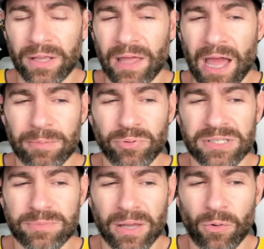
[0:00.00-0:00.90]
the high
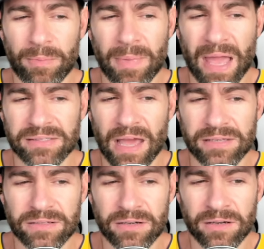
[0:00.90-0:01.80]
priest of Bitcoin, Max
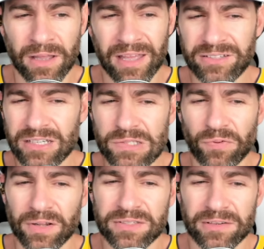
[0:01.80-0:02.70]
Keiser, it's just
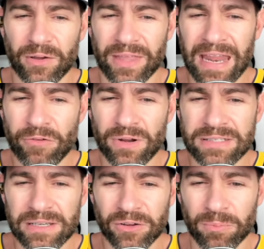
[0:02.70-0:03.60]
fun to know that every
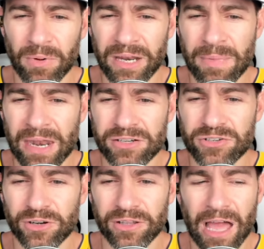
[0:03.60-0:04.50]
single money
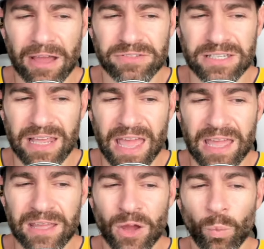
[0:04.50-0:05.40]
manager alive
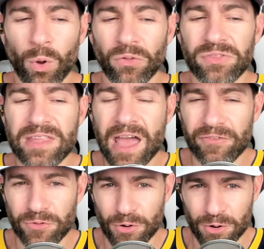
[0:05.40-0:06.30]
today will
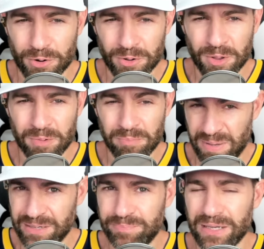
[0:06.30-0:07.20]
never
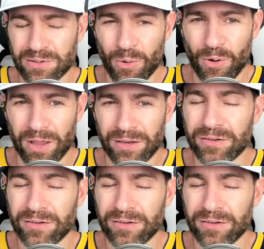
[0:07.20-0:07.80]
beat Bitcoin.